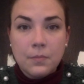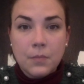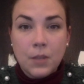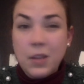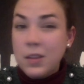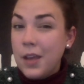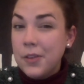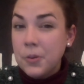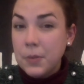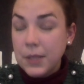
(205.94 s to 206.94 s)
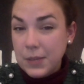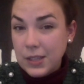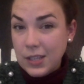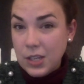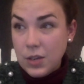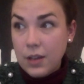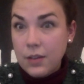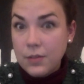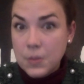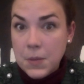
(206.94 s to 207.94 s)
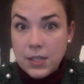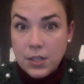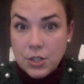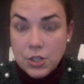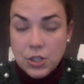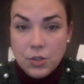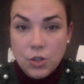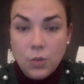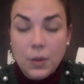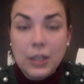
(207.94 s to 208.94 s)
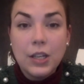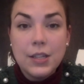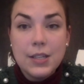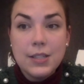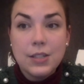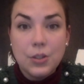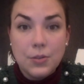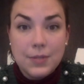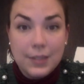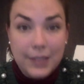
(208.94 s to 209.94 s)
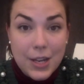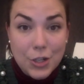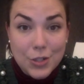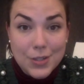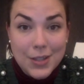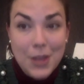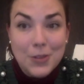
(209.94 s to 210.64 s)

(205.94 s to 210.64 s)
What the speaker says: Okay, the other really big thing you have to pay attention to as you're working on this are those layers.